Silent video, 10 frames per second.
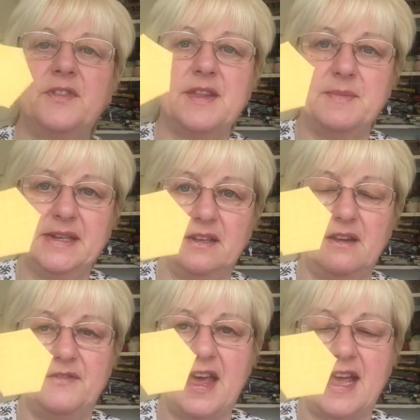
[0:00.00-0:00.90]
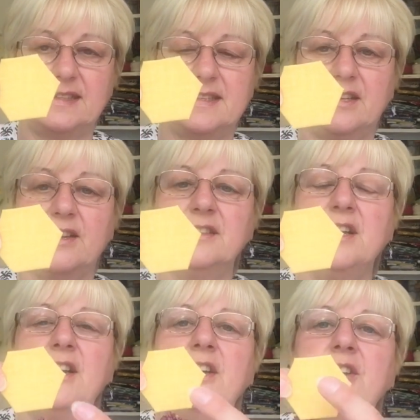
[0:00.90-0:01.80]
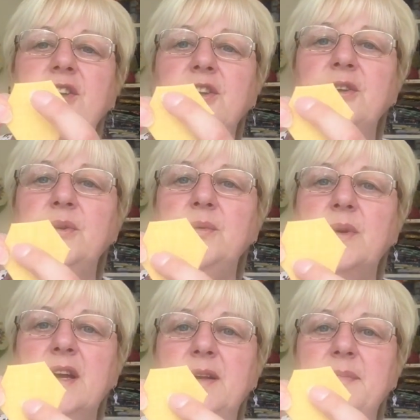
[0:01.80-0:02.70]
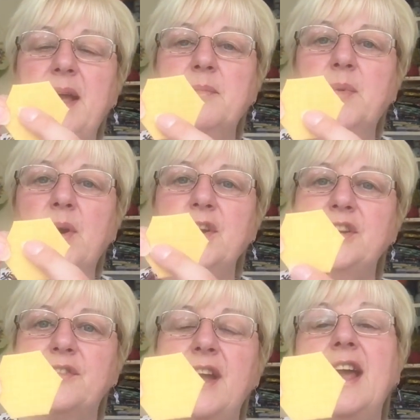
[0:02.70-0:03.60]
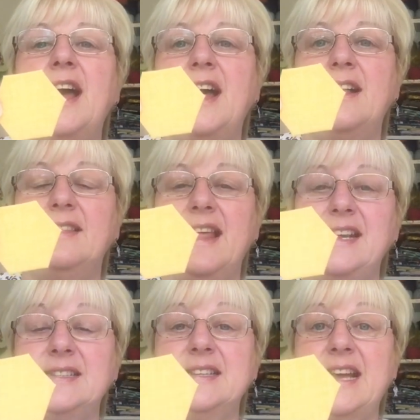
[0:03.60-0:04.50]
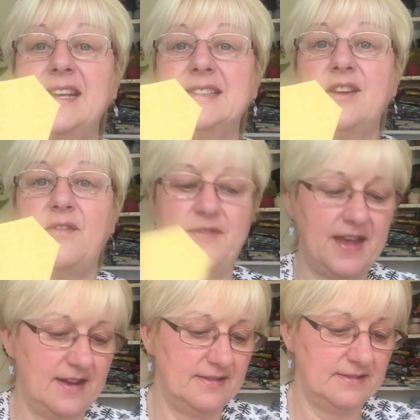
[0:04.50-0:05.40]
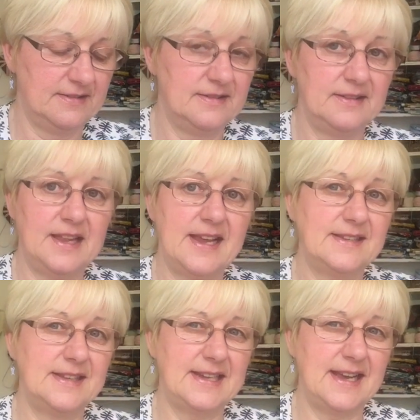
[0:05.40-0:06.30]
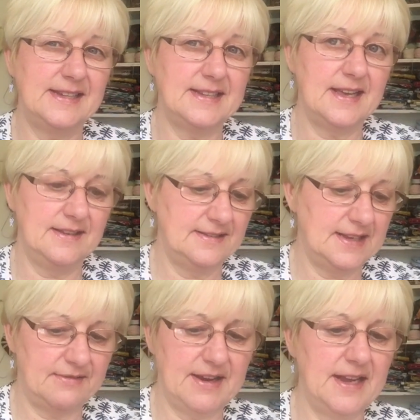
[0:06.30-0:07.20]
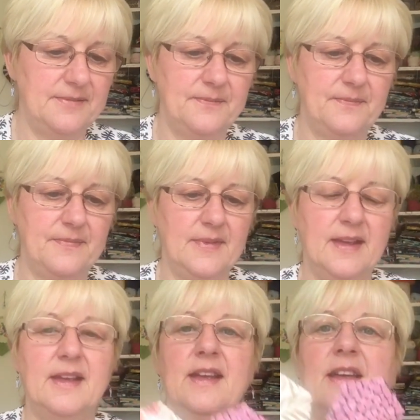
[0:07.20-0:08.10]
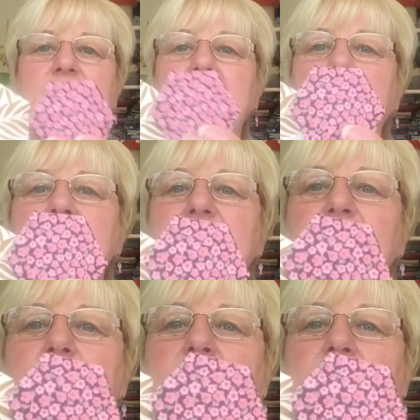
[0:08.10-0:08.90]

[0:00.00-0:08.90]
the middle of the hexagon. You embroider it at Lazy Daisy on that. Lazy Daisy, is that right? And then there's another